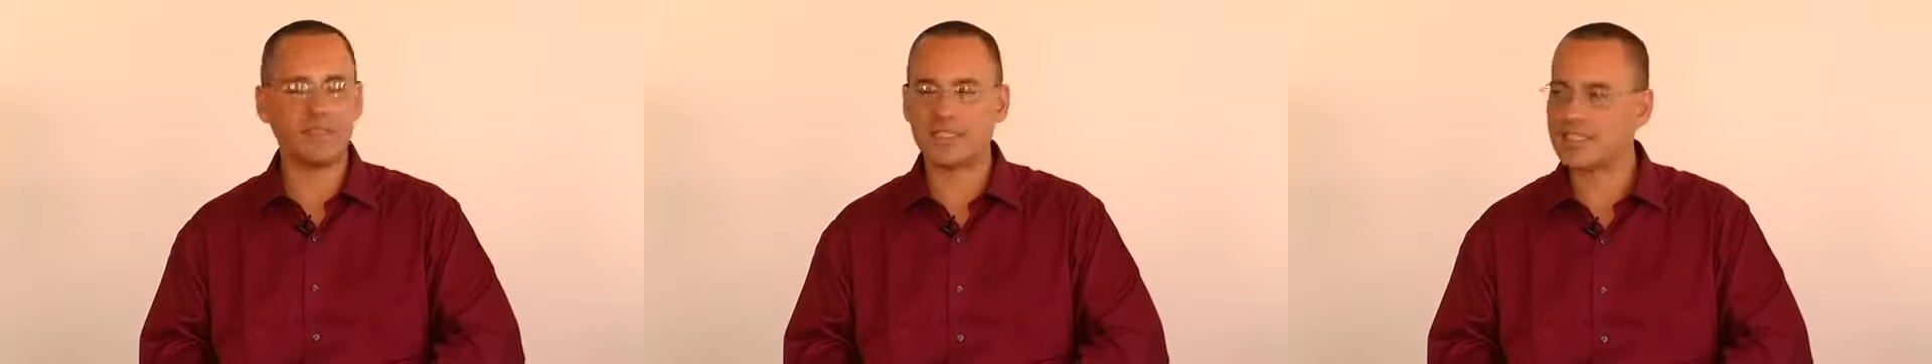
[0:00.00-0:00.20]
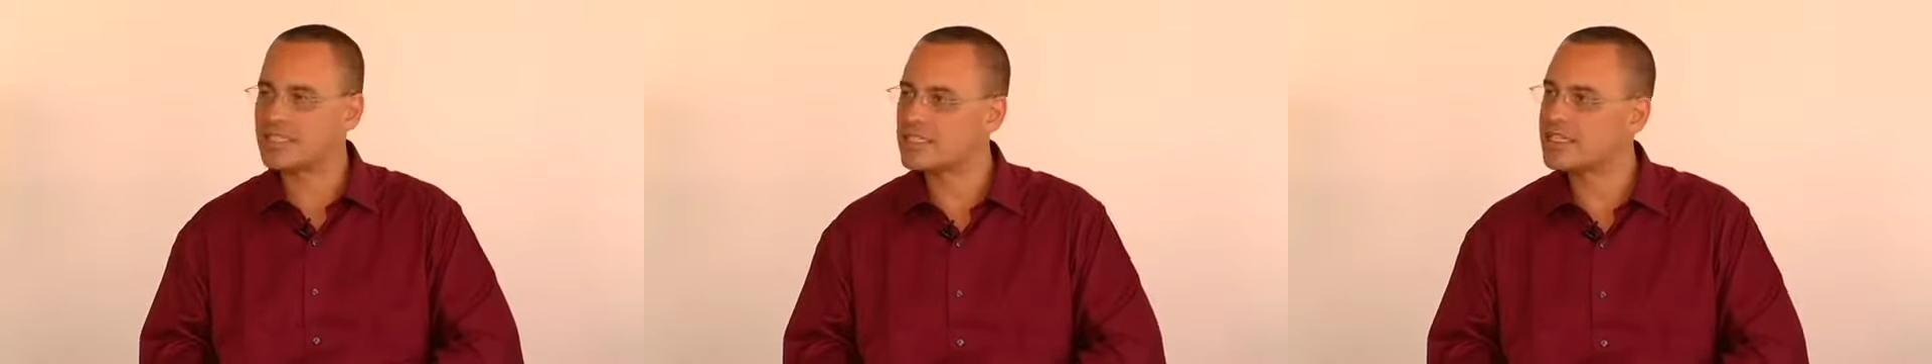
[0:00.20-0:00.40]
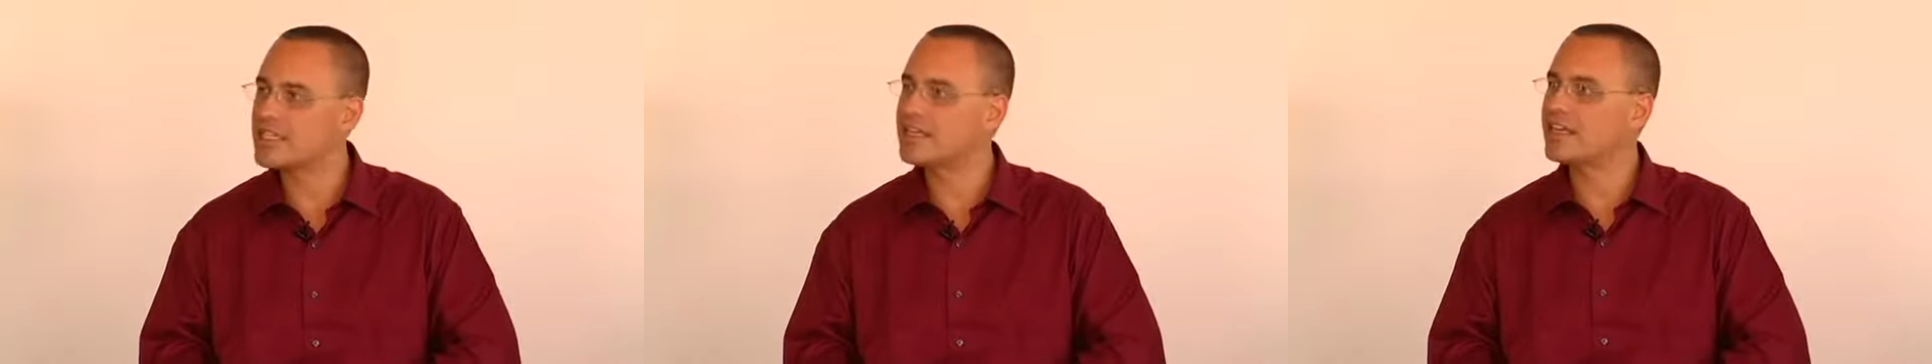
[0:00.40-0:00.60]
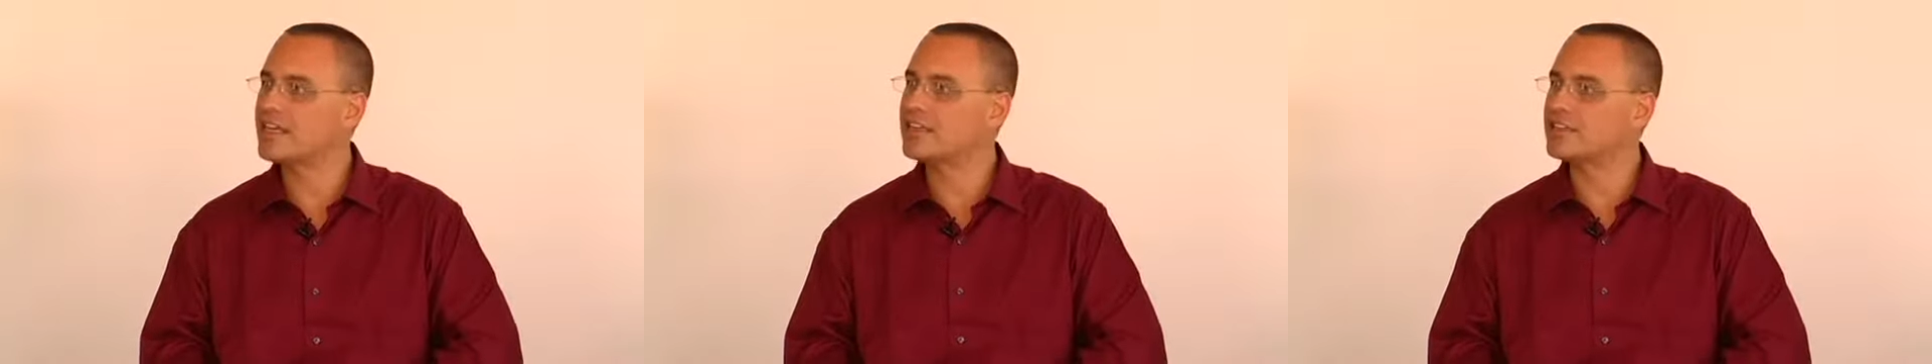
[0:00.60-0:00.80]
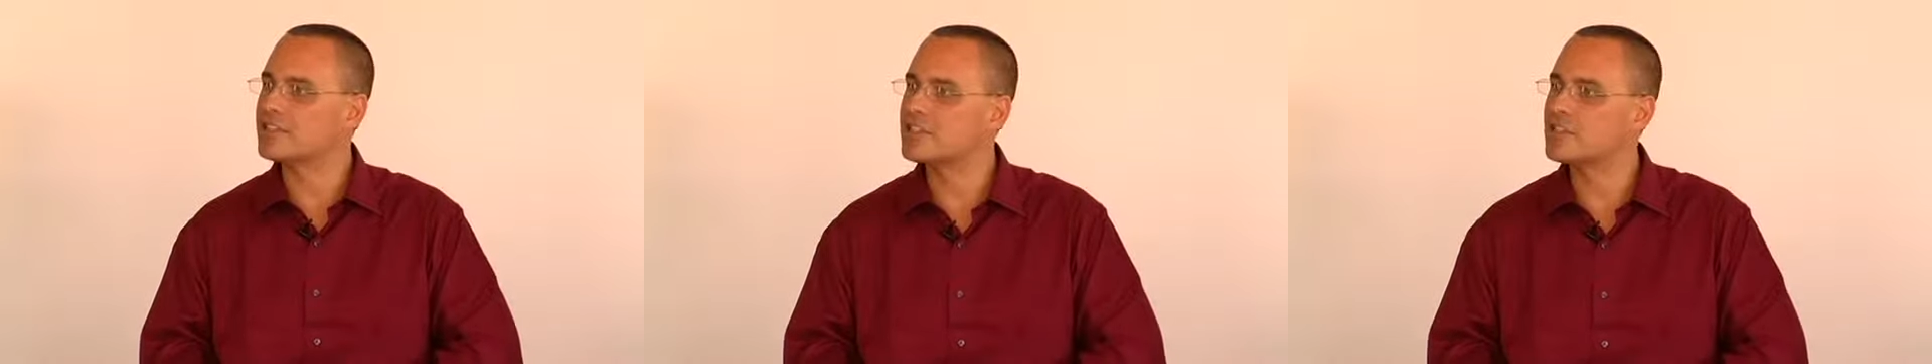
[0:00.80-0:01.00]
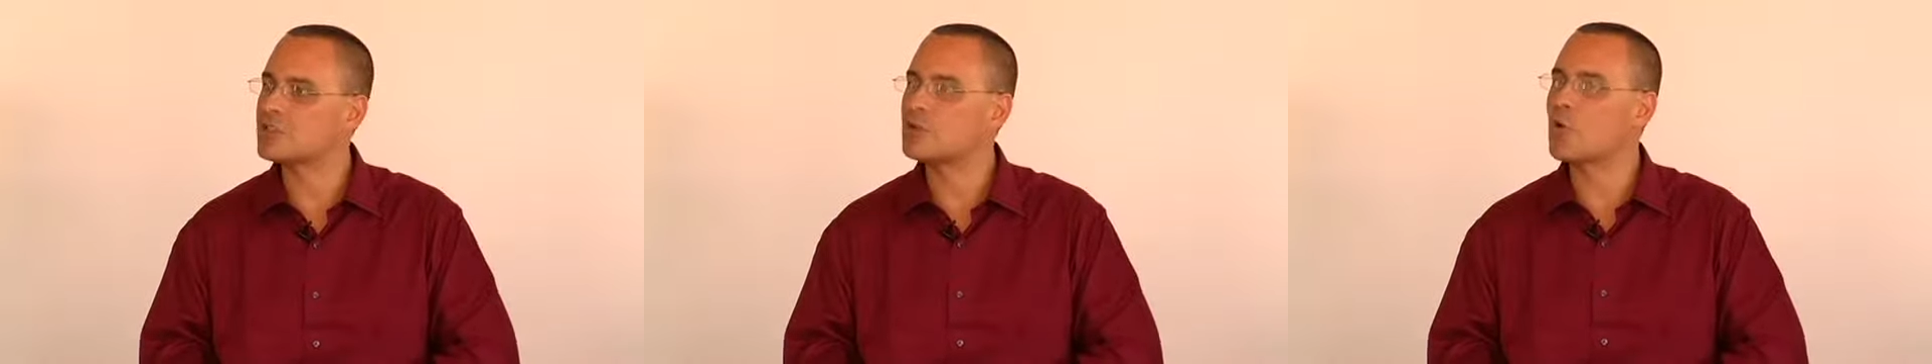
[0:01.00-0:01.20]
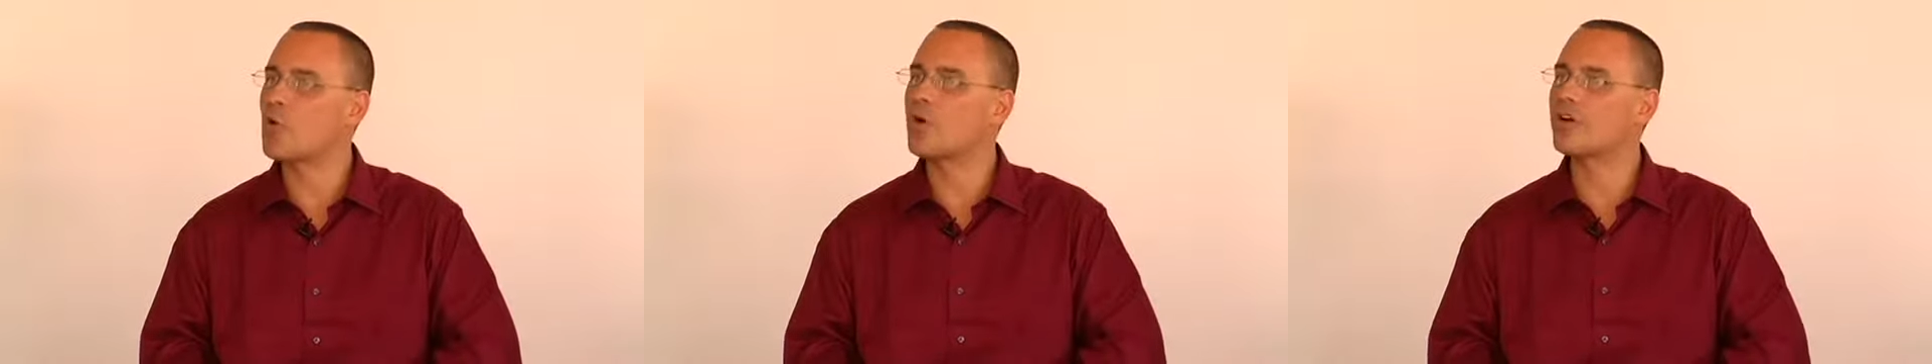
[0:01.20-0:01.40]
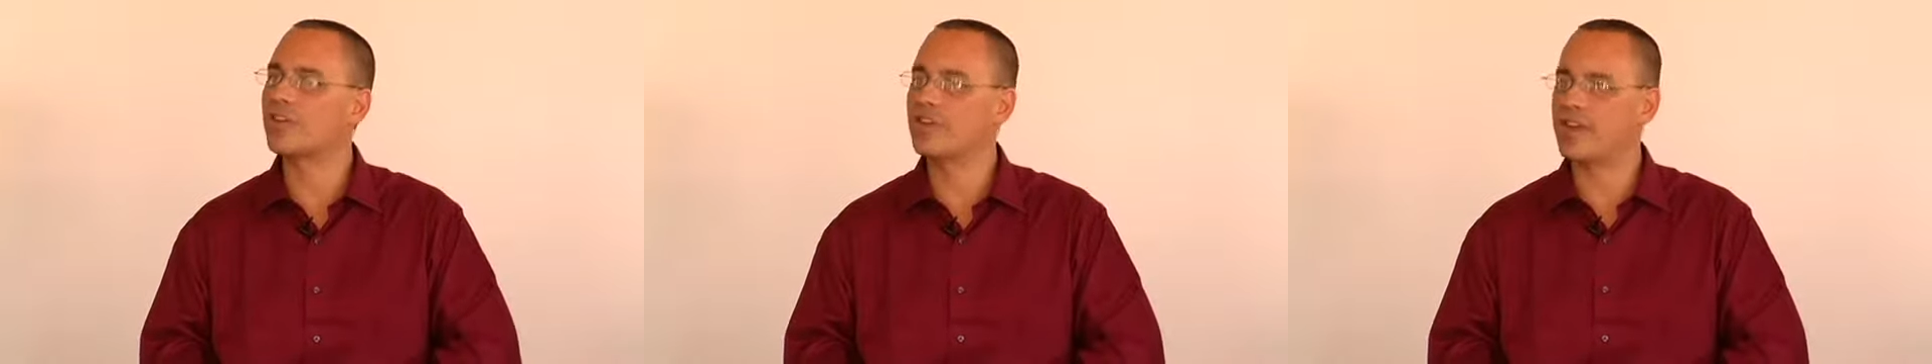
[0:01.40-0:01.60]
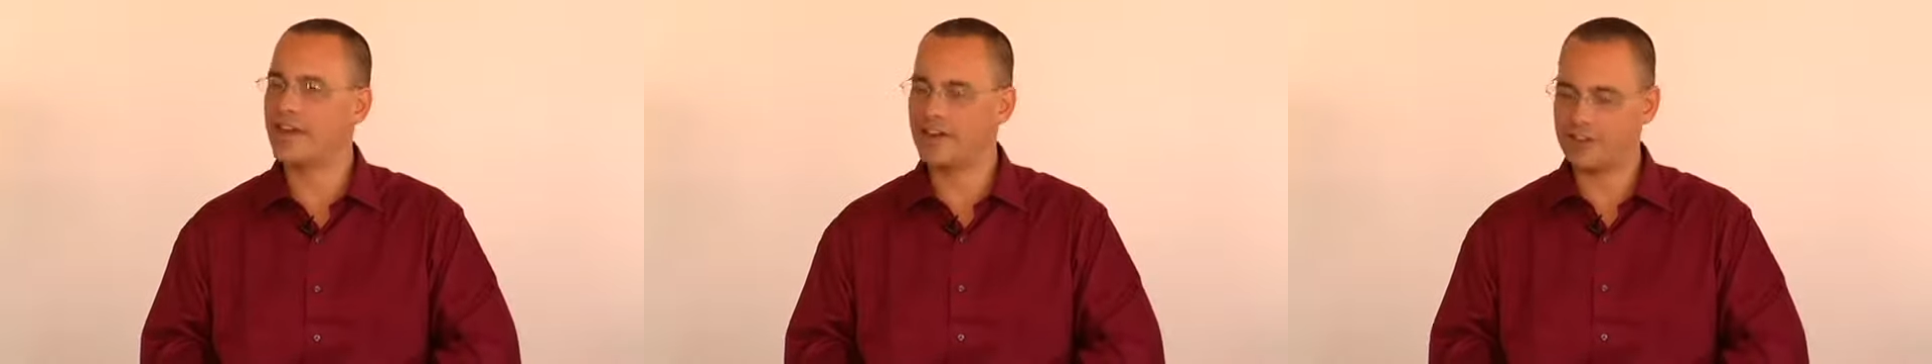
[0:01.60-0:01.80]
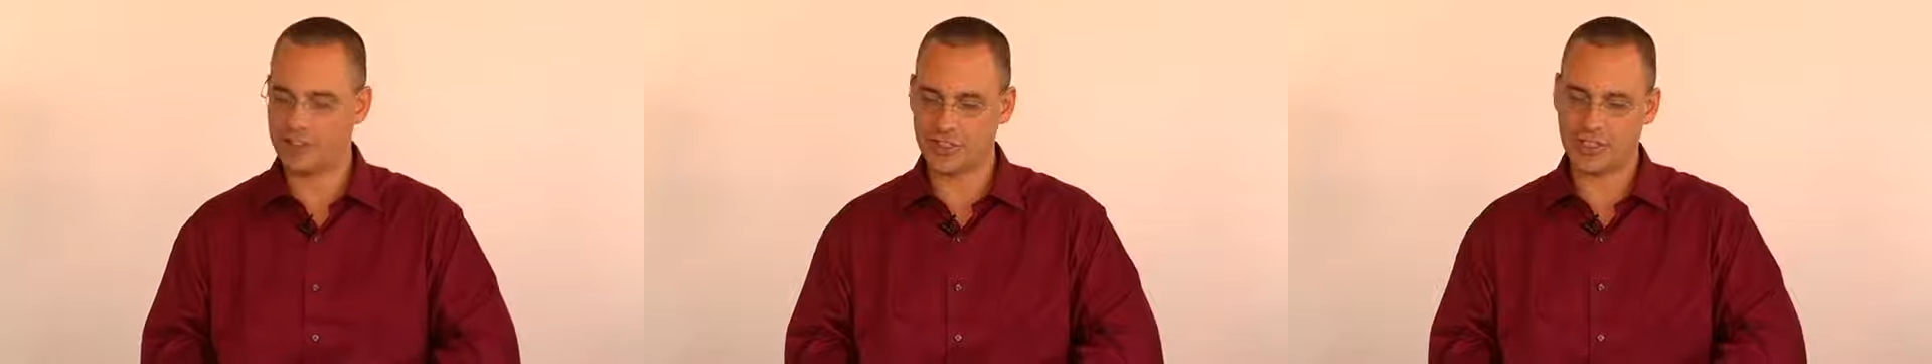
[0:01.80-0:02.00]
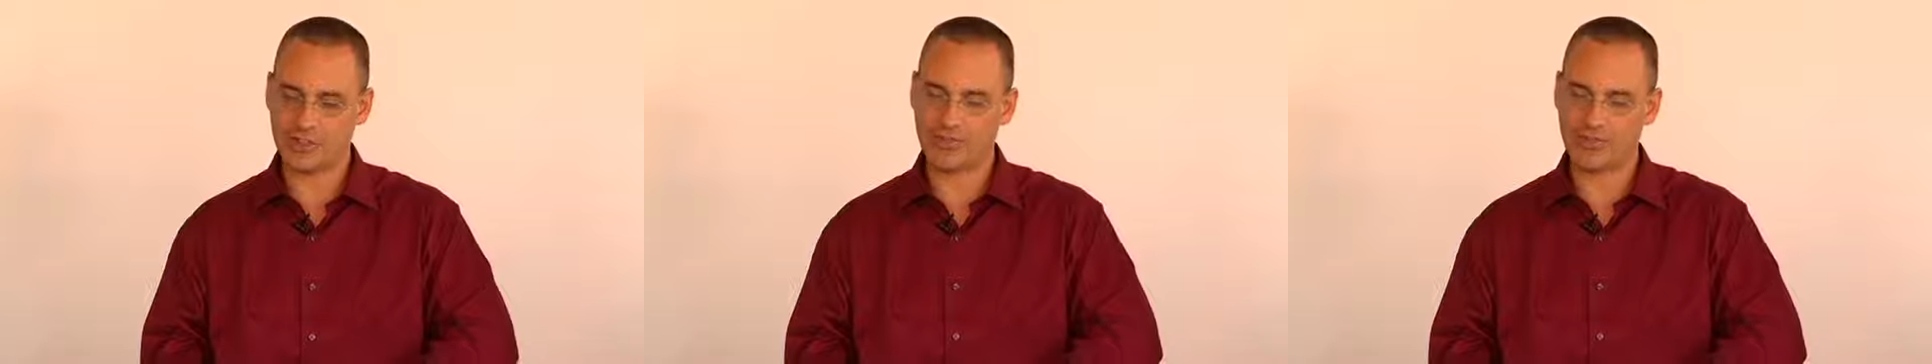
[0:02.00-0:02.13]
to sink and store the energy.